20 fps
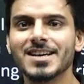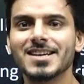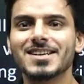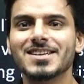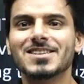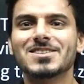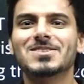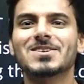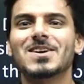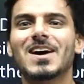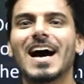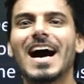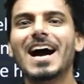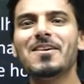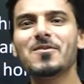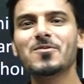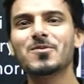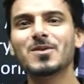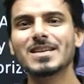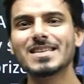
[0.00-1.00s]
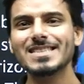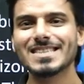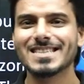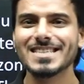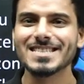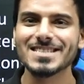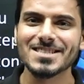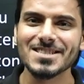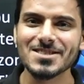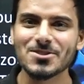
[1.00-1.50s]
So hi everyone, this
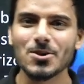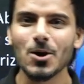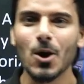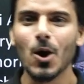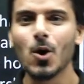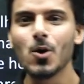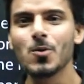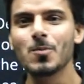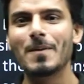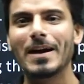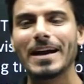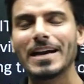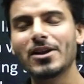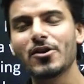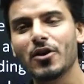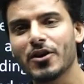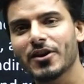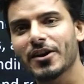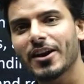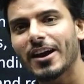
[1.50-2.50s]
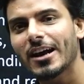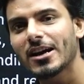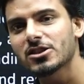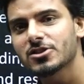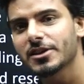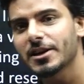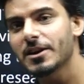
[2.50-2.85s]
is your mentor educator Akash Tyagi.